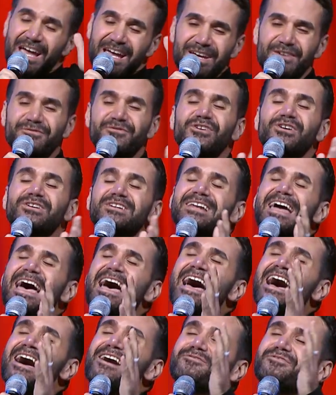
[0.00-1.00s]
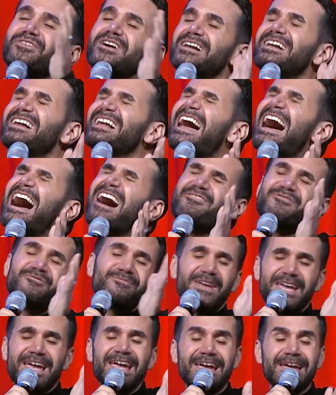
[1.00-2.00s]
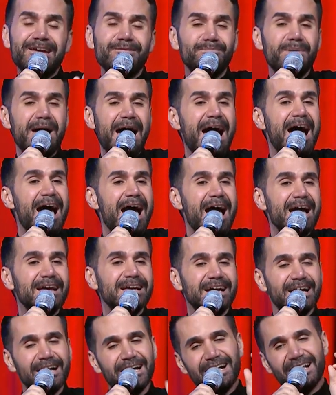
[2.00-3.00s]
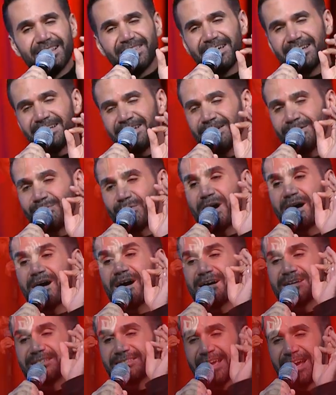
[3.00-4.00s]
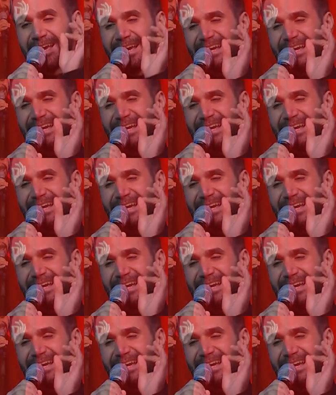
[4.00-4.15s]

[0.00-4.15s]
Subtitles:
If you never love me back, then it was